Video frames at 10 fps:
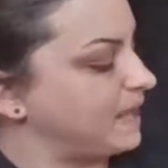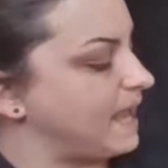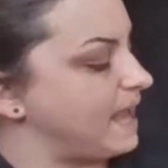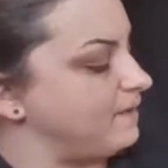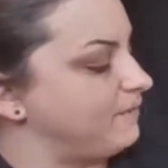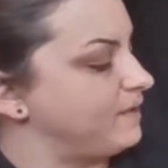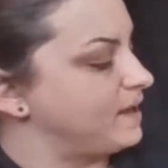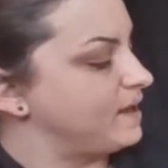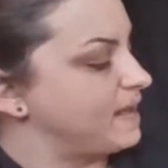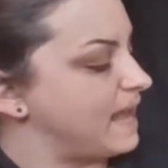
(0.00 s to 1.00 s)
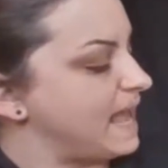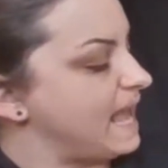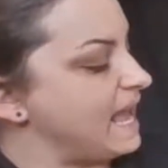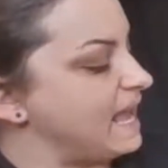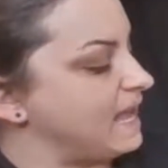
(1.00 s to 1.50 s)

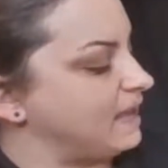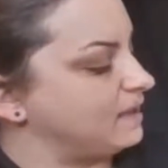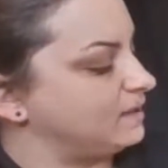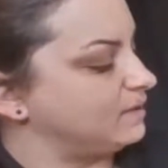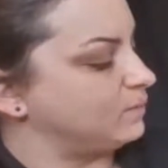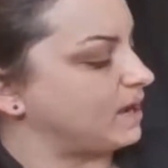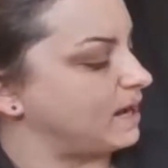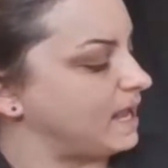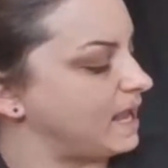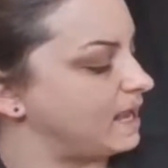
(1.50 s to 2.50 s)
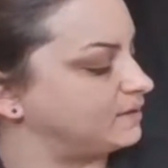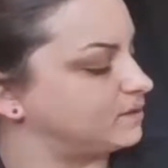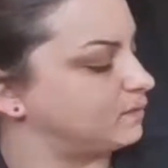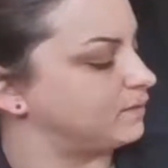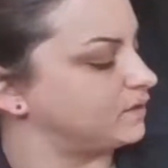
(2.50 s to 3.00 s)
F-A. We got A.
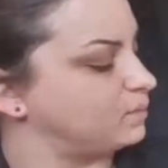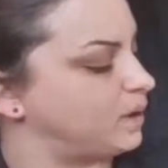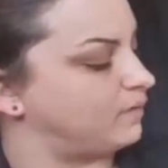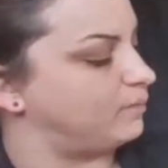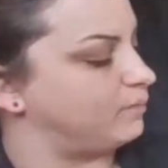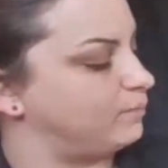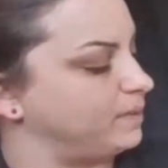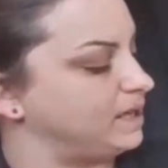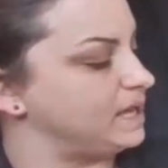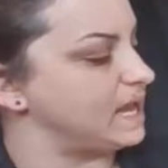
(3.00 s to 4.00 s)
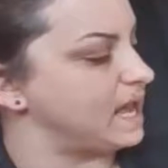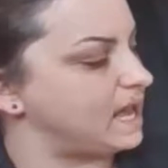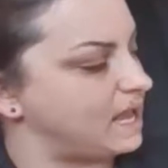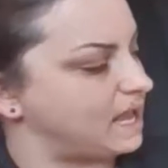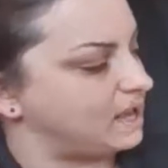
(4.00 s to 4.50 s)
So first we have
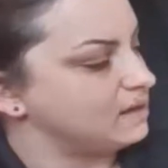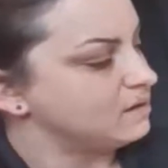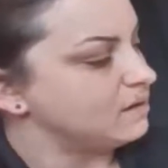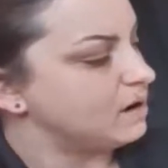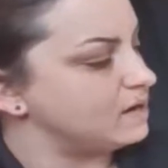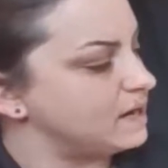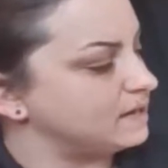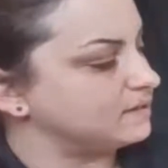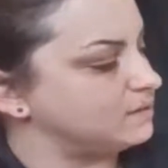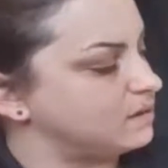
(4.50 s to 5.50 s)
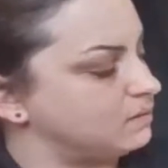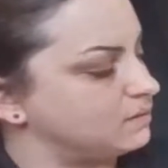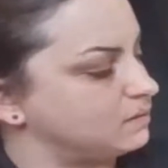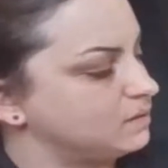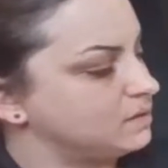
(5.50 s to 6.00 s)
B-A. Our next
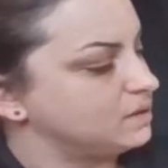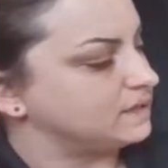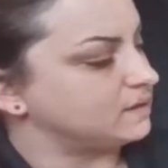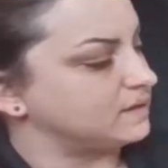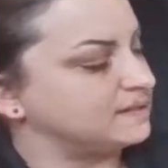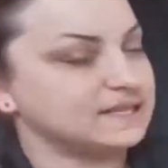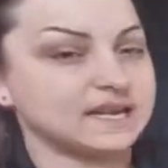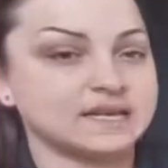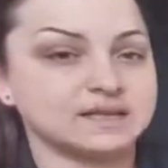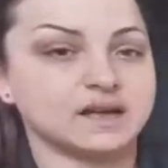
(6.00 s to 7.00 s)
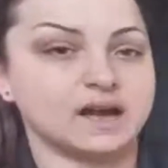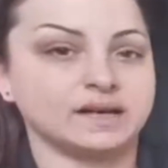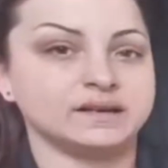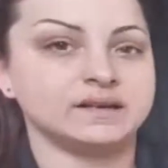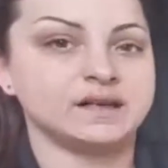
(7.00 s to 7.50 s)
note is on the second line.